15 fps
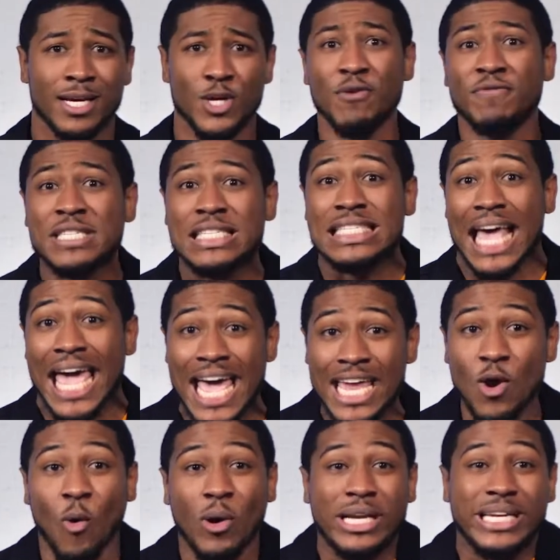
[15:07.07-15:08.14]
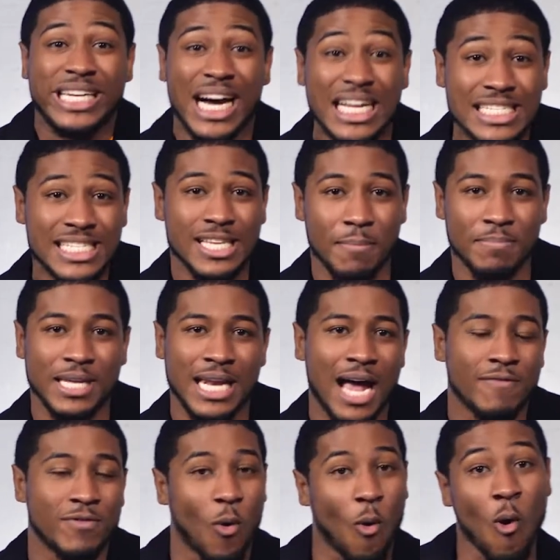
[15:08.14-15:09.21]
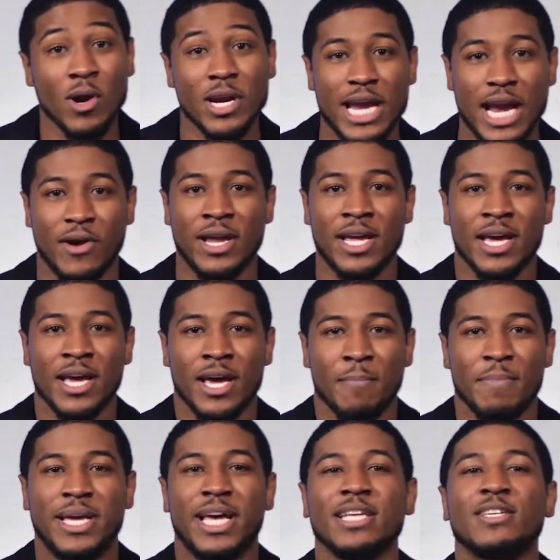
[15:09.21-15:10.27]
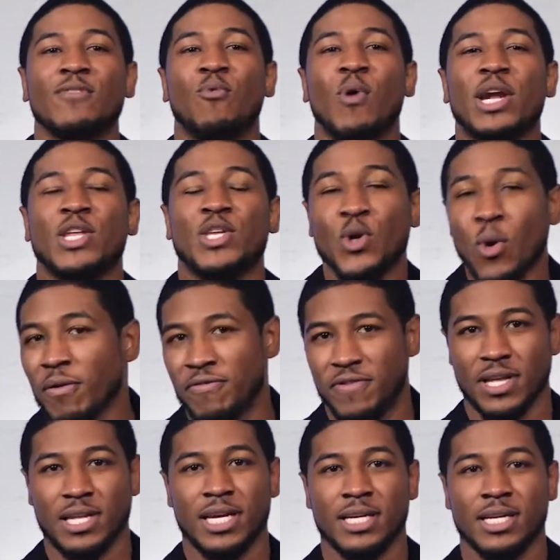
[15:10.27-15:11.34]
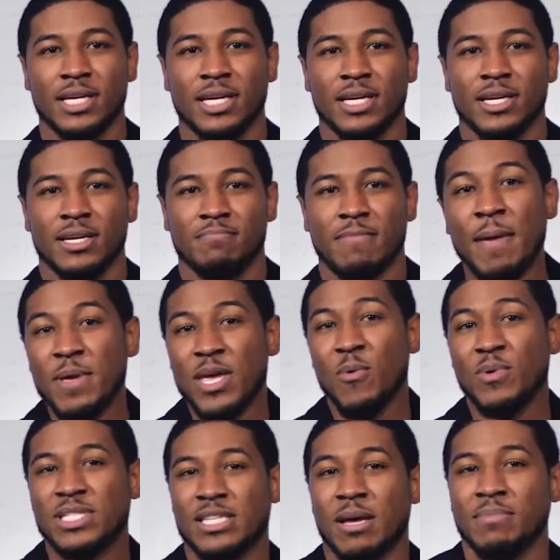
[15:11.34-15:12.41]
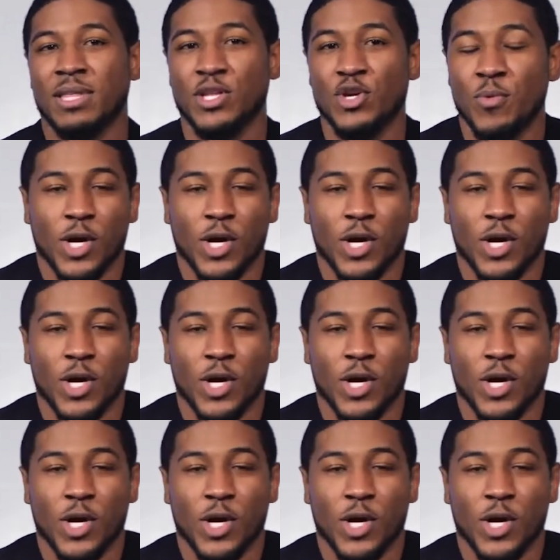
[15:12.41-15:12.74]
you've said or done something out of the ordinary because of what you're feeling. Maybe it was something you